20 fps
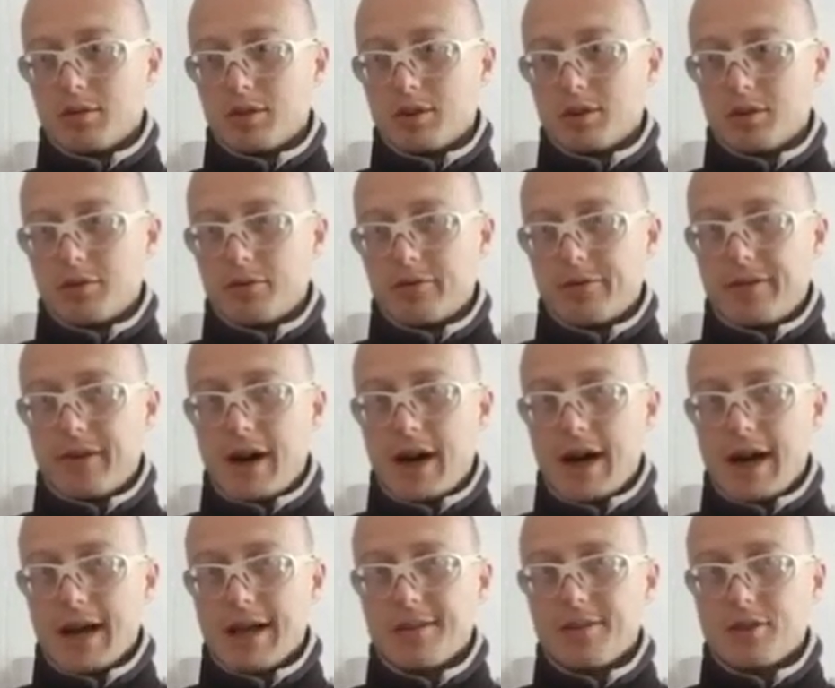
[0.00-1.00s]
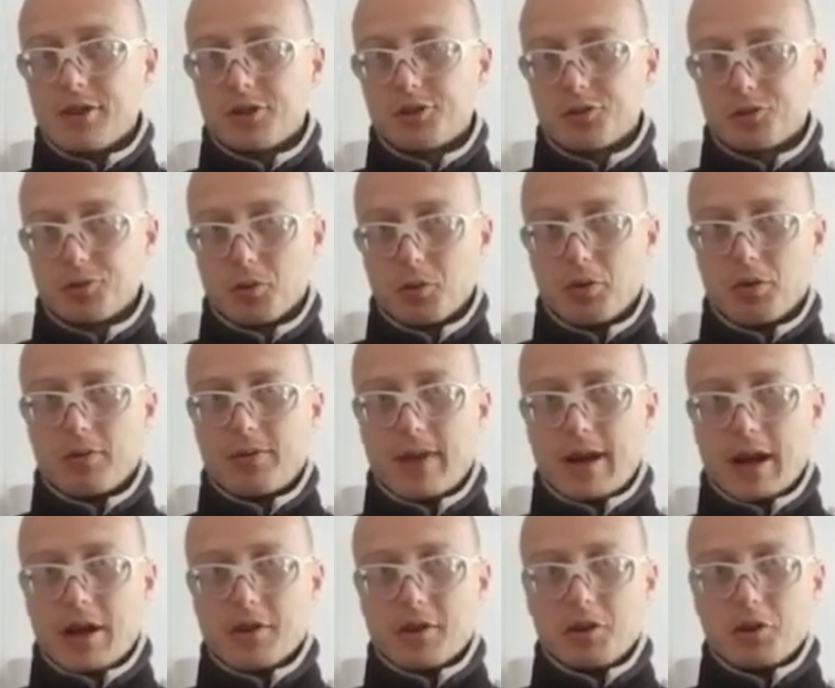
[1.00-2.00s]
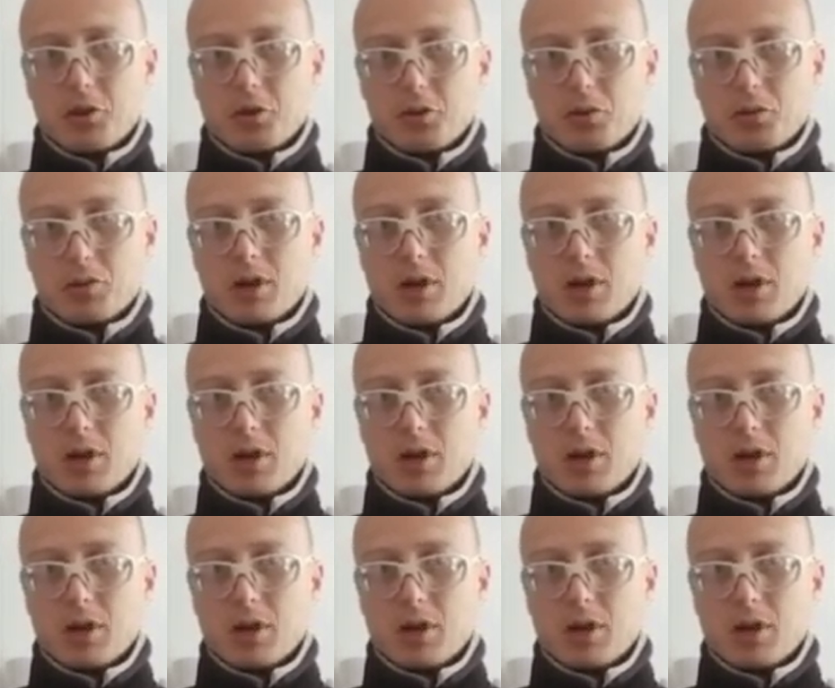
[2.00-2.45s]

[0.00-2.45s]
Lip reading: define the truth value